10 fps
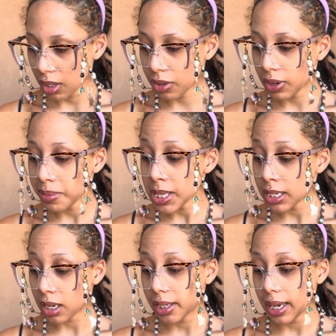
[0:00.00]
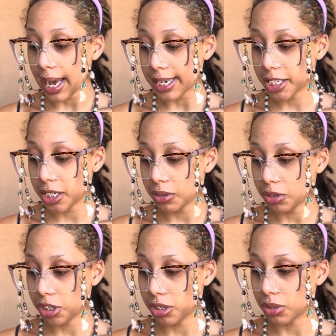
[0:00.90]
The Ram and the Dahlia ask you
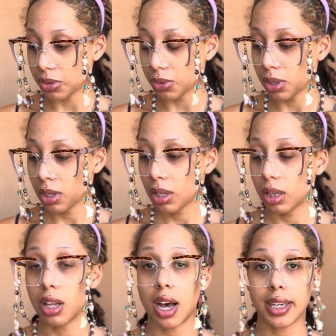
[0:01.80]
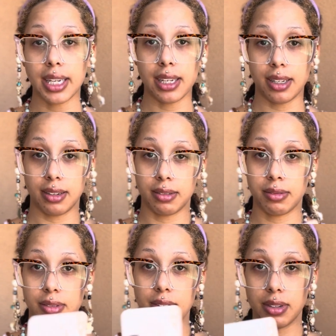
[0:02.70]
to lock in,
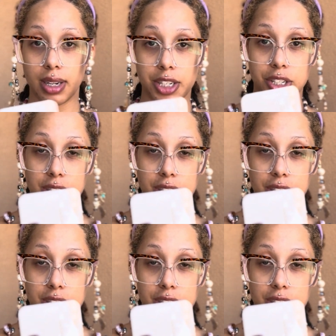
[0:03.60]
I should